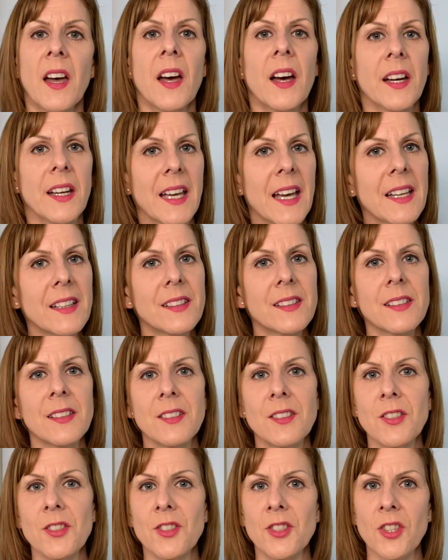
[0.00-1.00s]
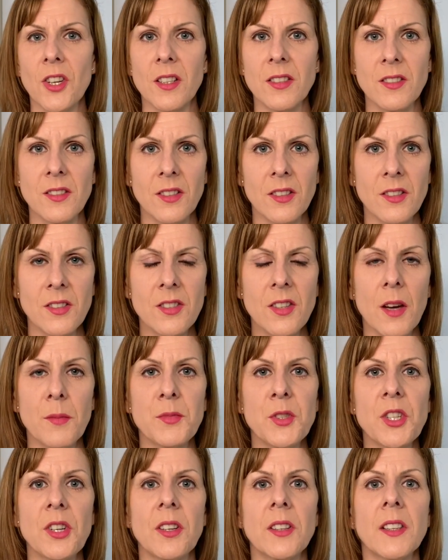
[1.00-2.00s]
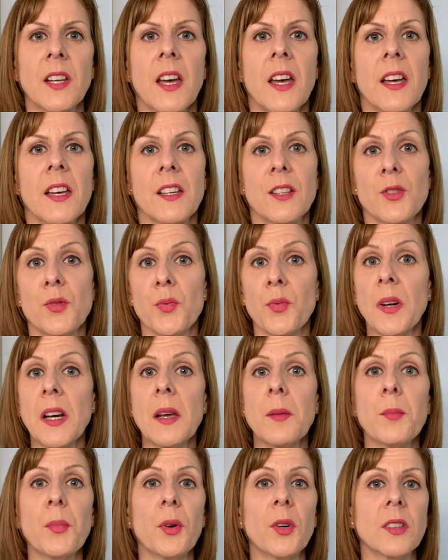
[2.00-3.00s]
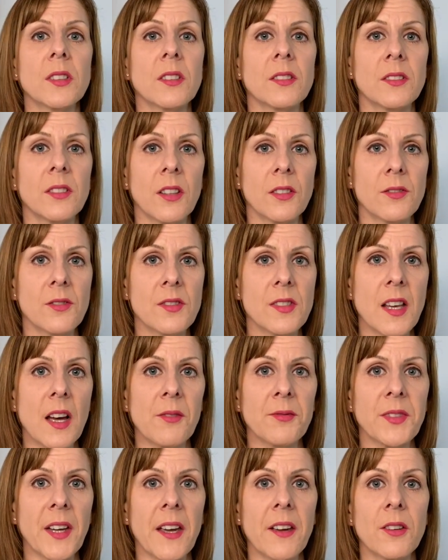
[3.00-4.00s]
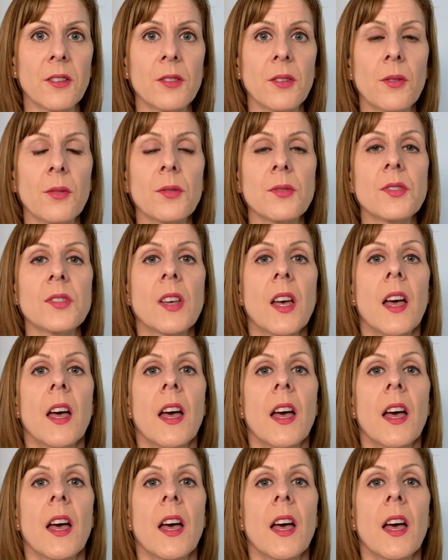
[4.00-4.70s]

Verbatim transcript: Again, this is just an assumption. It's really important not to self-diagnose.